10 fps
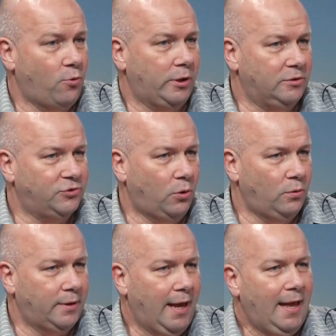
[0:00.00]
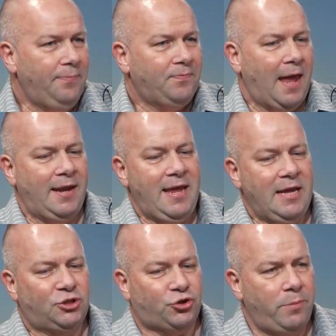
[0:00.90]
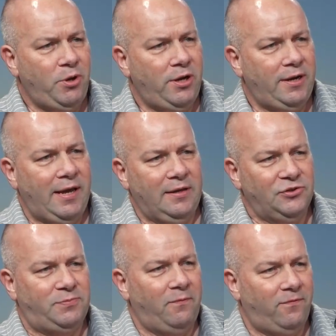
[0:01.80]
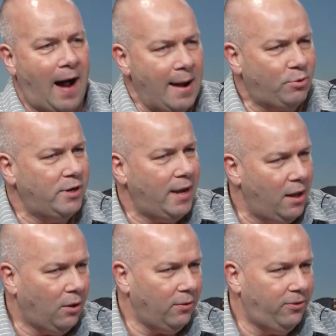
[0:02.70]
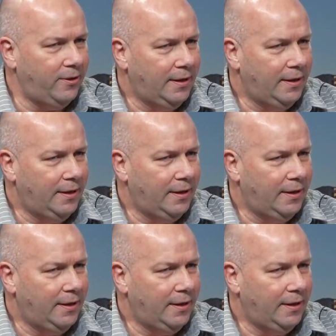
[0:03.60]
years old, and he attributed his vibrant health